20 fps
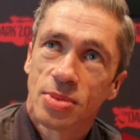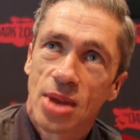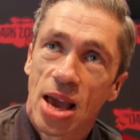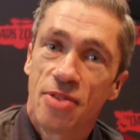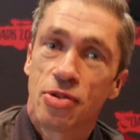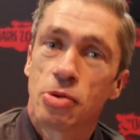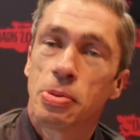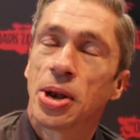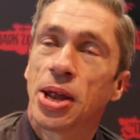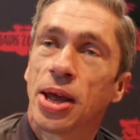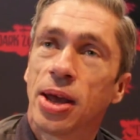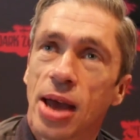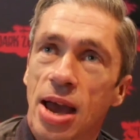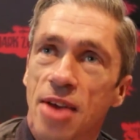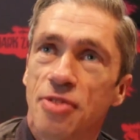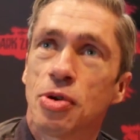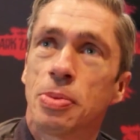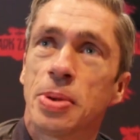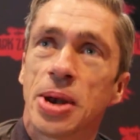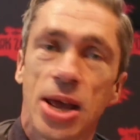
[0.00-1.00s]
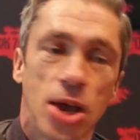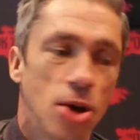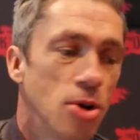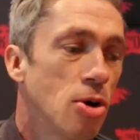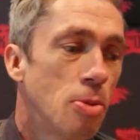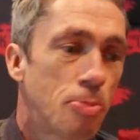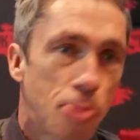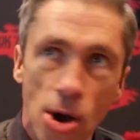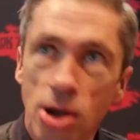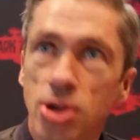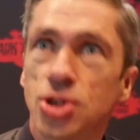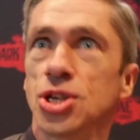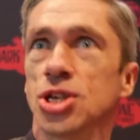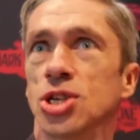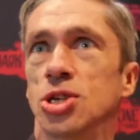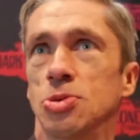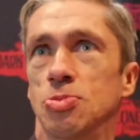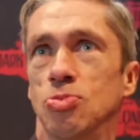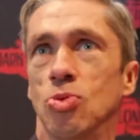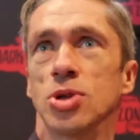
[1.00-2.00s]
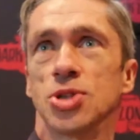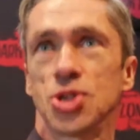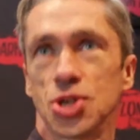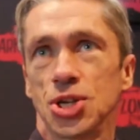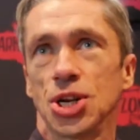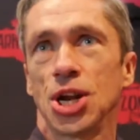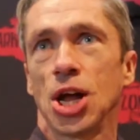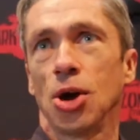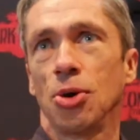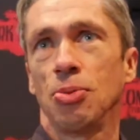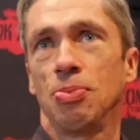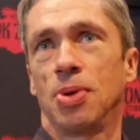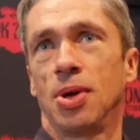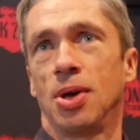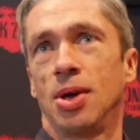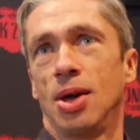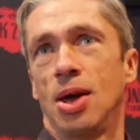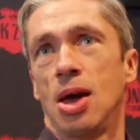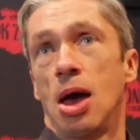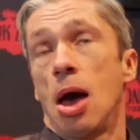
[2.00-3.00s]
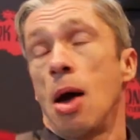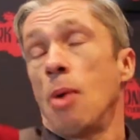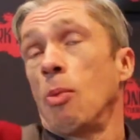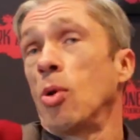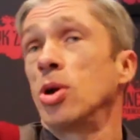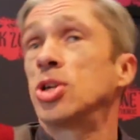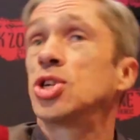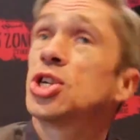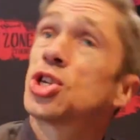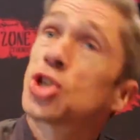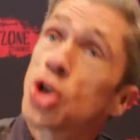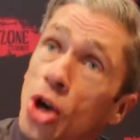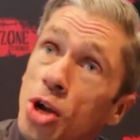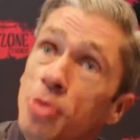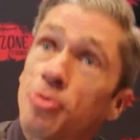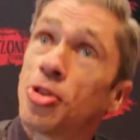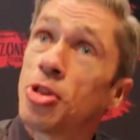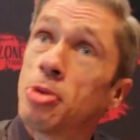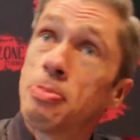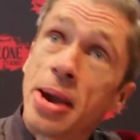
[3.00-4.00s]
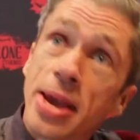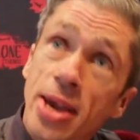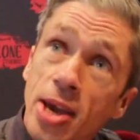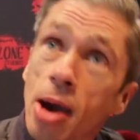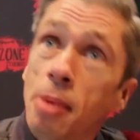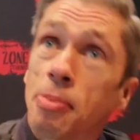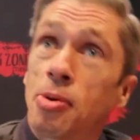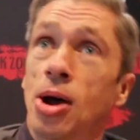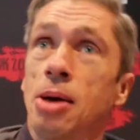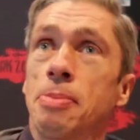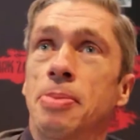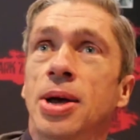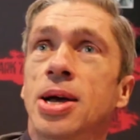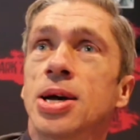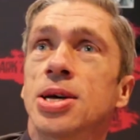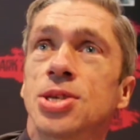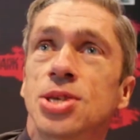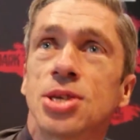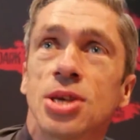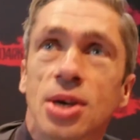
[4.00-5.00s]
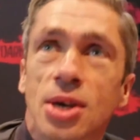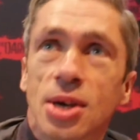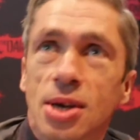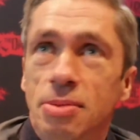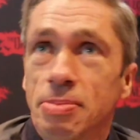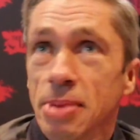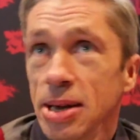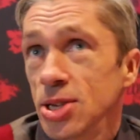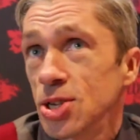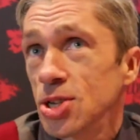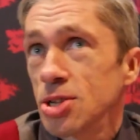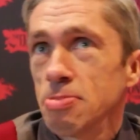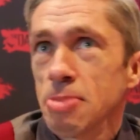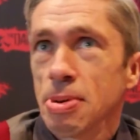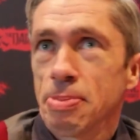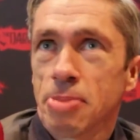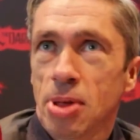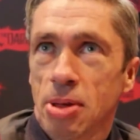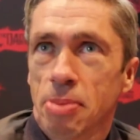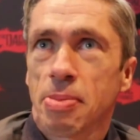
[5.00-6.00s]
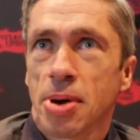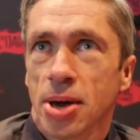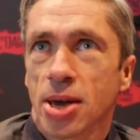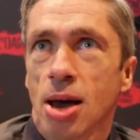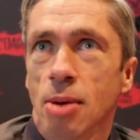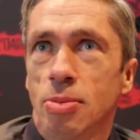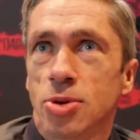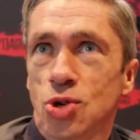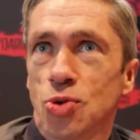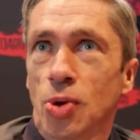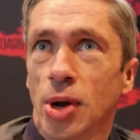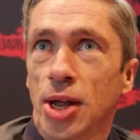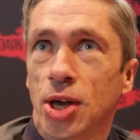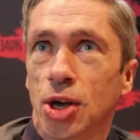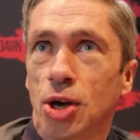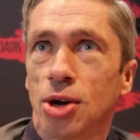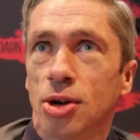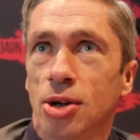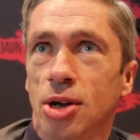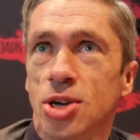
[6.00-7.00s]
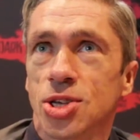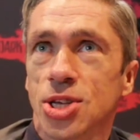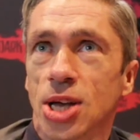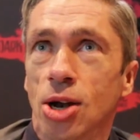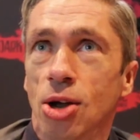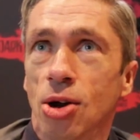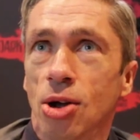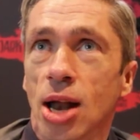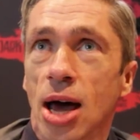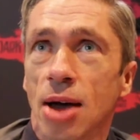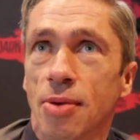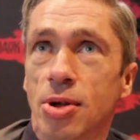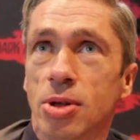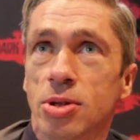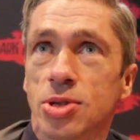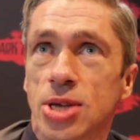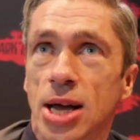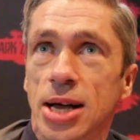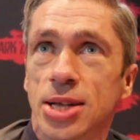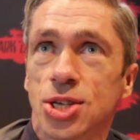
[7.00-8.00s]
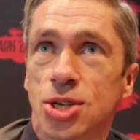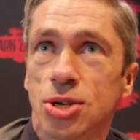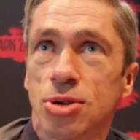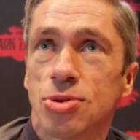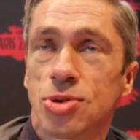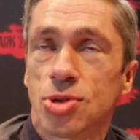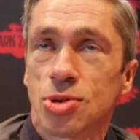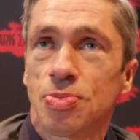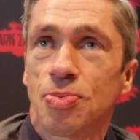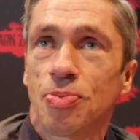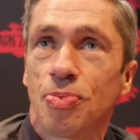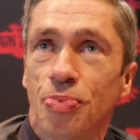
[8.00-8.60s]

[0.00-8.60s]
Everybody who approaches wants to know, which is good for the makeup, right? Because it means the makeup was really good, because it looked like real tattoos.